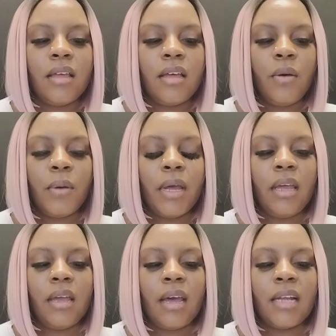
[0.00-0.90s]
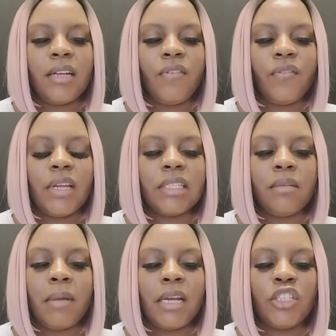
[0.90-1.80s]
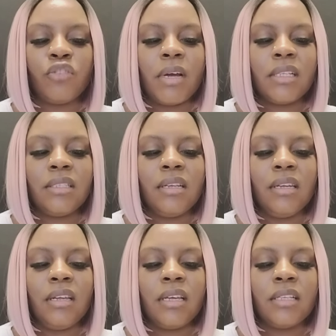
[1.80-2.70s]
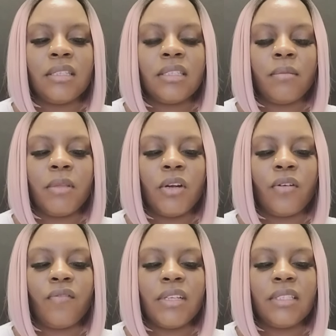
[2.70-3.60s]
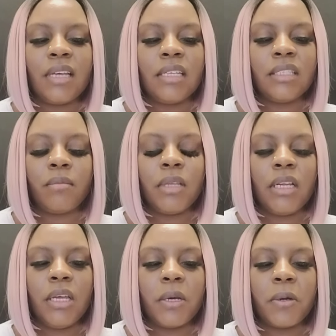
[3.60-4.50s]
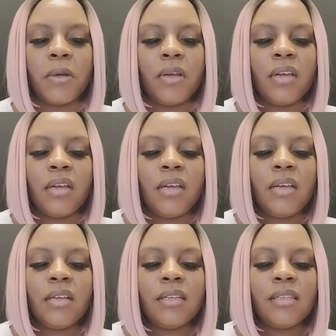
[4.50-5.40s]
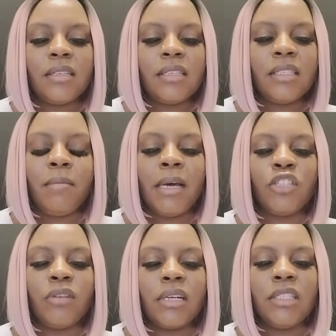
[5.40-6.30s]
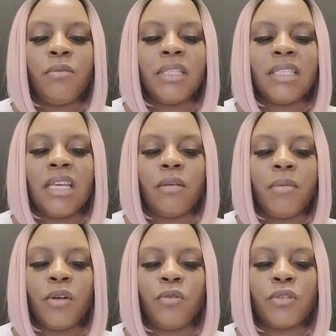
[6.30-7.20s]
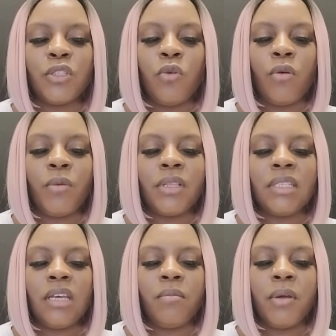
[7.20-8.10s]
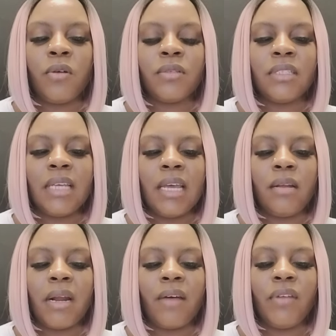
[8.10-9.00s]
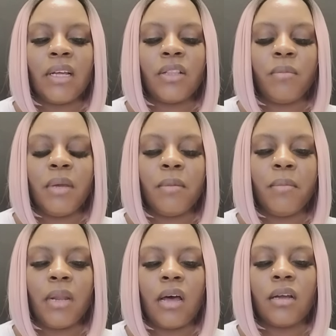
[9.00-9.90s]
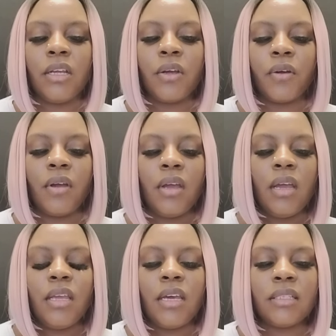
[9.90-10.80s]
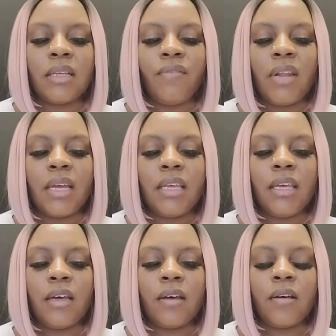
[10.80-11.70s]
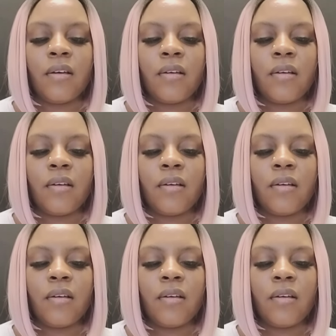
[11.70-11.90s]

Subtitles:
Okay, I definitely feel like somebody's trying to look into something or investigate something here. Somebody's trying to see where this King of Pentacles is going, where this King of Pentacles is heading, but I feel like they're being blocked here. Yeah, because I feel like, yeah.